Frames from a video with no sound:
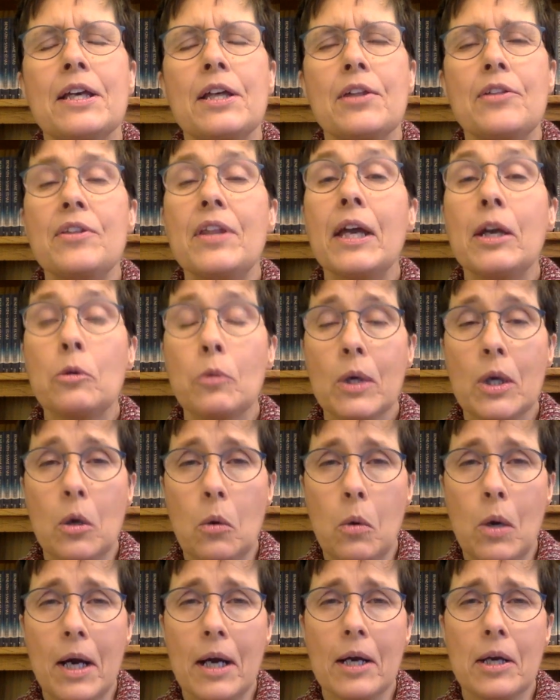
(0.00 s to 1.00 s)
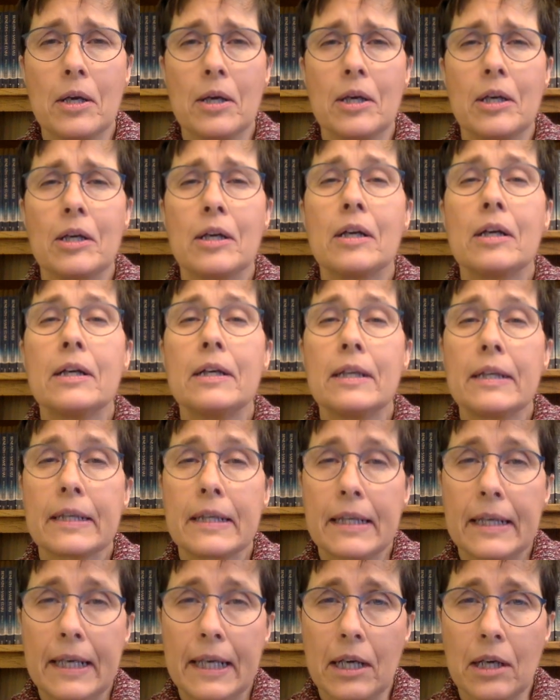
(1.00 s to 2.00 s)
they require
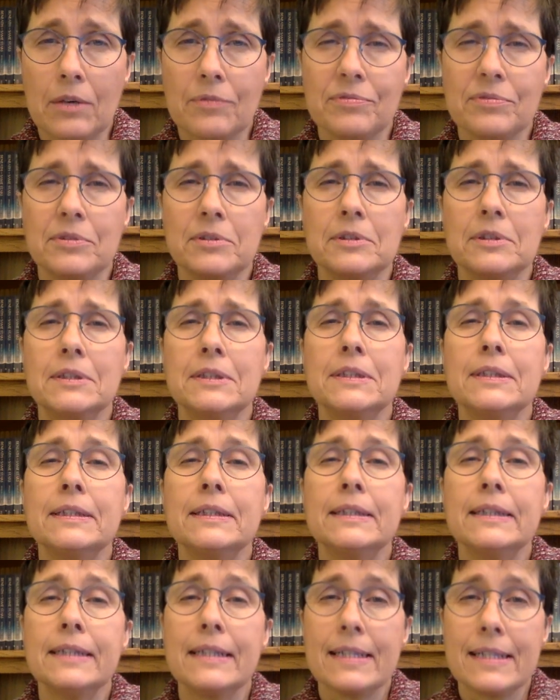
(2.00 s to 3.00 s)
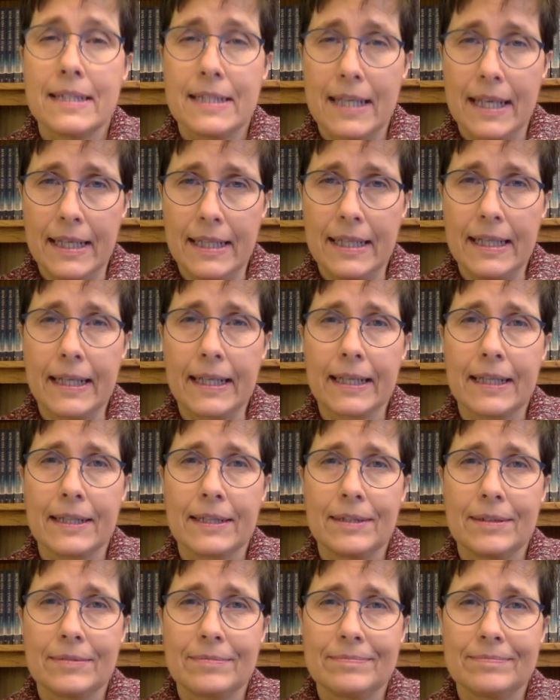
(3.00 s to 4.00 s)
careful tending.
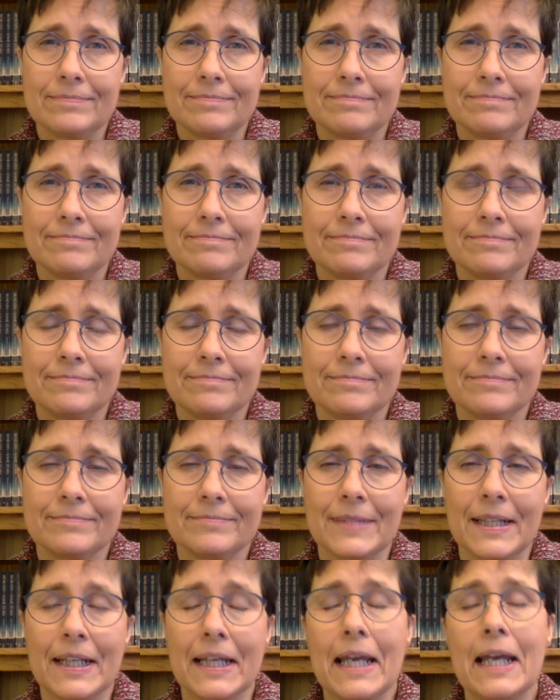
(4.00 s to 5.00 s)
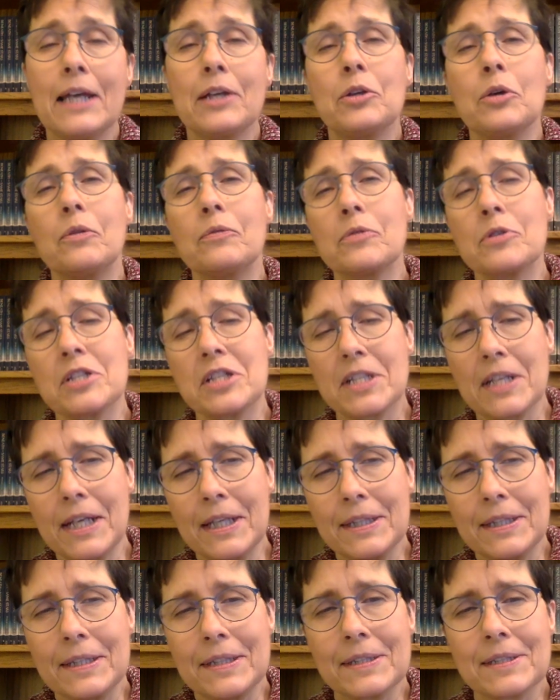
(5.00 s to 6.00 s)
I can't
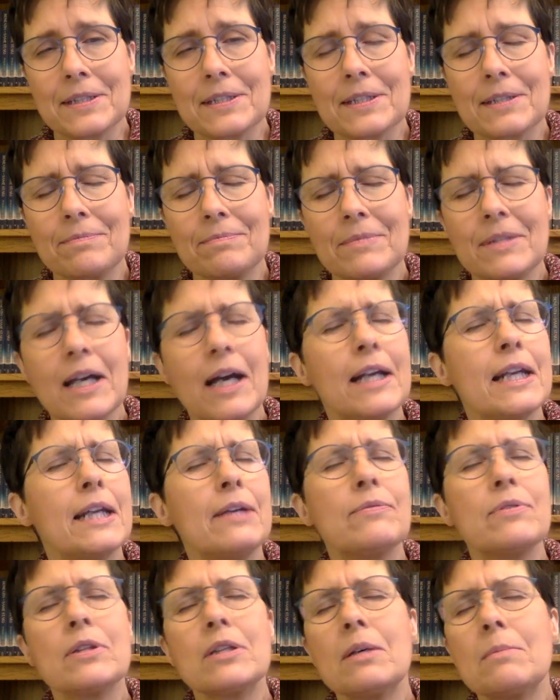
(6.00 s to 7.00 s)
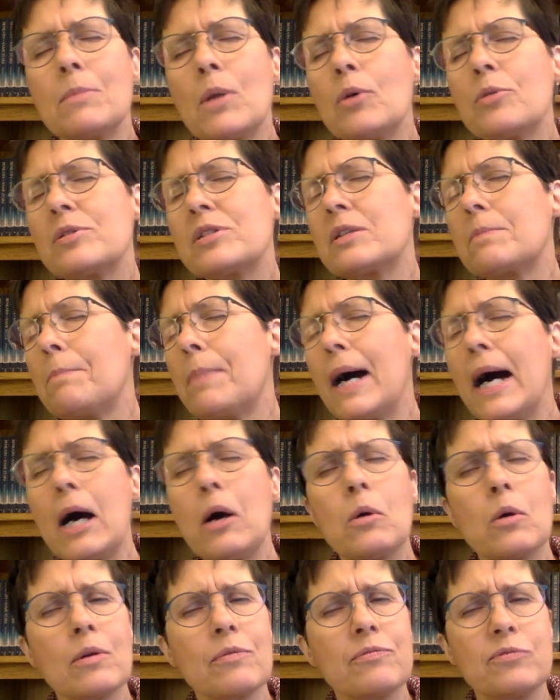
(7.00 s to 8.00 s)
overstate this. Not even the most
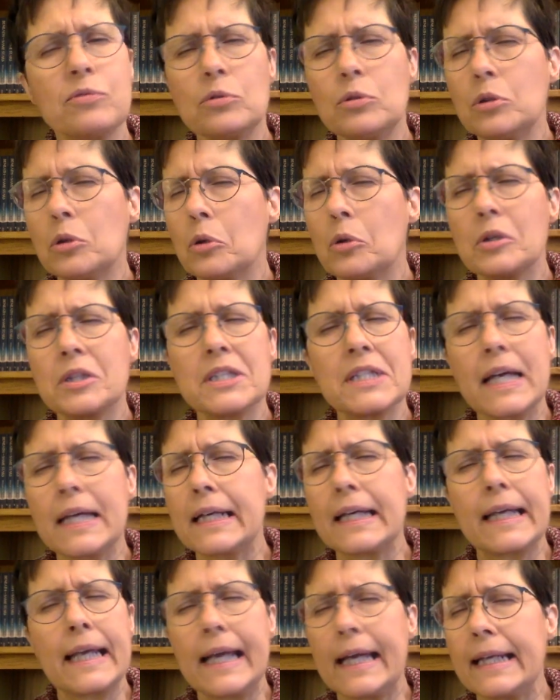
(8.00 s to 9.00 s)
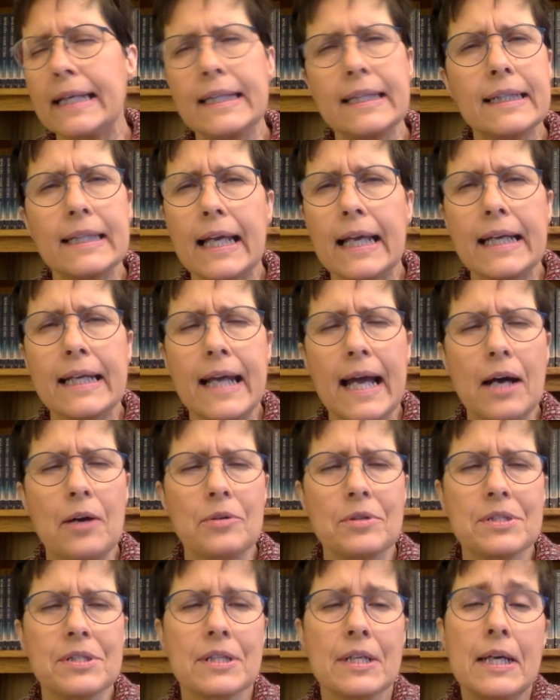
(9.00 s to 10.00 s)
powerful or dedicated
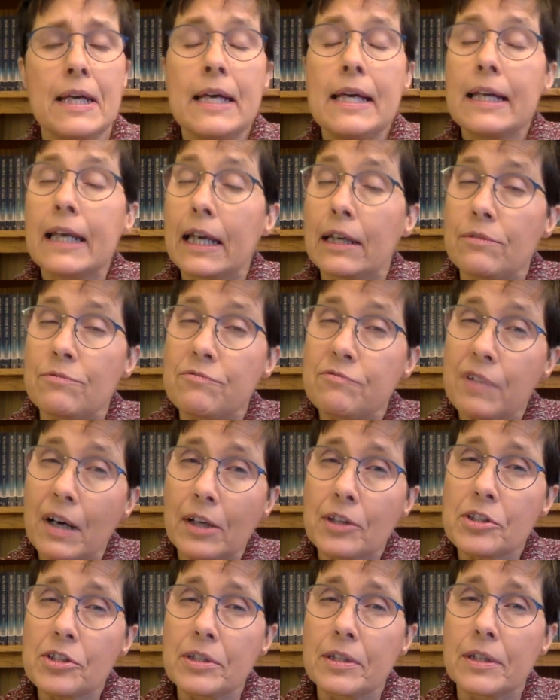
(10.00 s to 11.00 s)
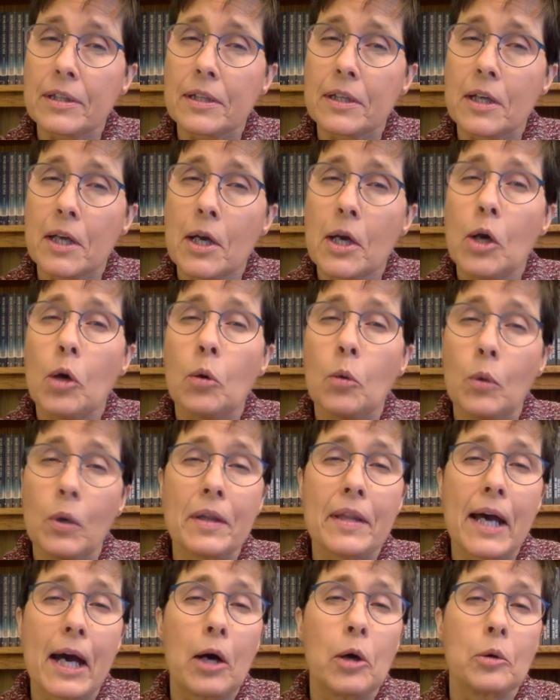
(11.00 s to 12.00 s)
lighthouse can function
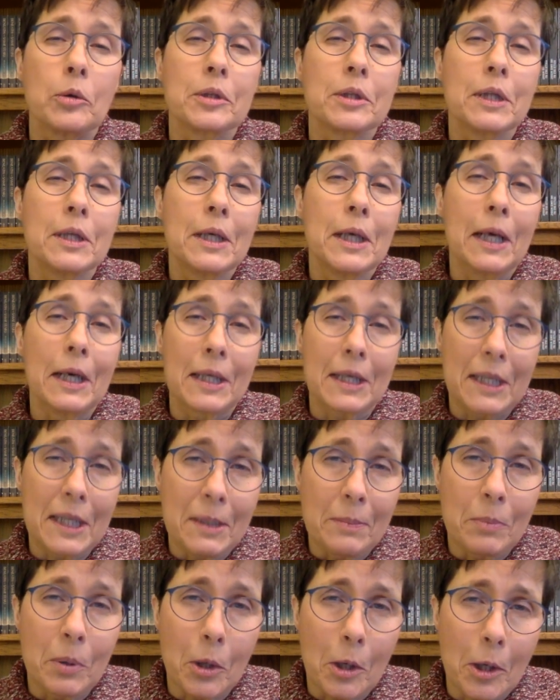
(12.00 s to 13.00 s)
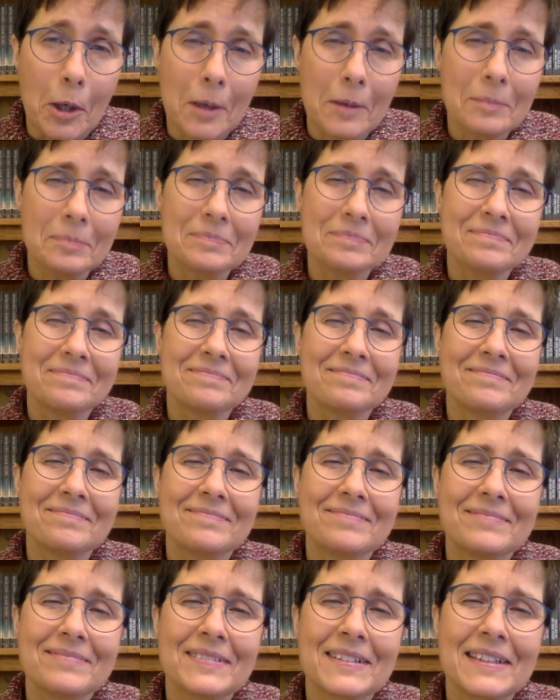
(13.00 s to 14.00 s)
without a keeper.
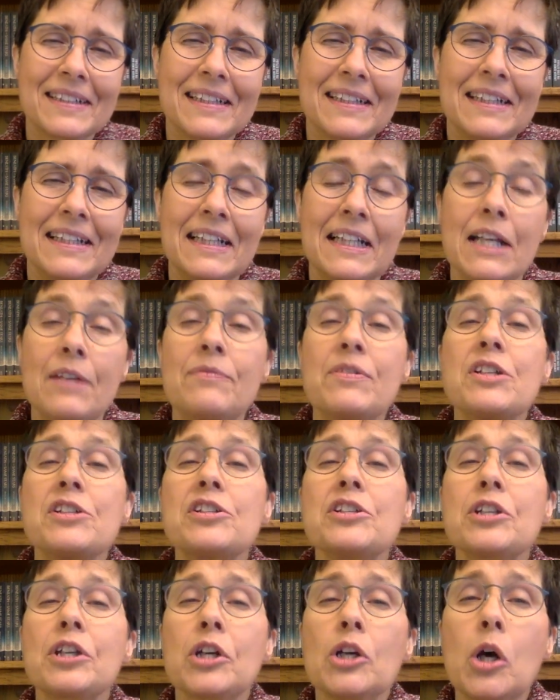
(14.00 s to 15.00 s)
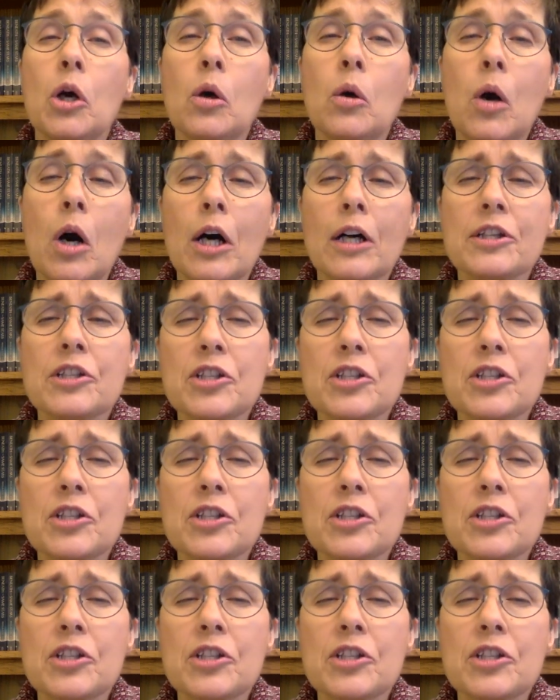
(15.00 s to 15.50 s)
If it's to go on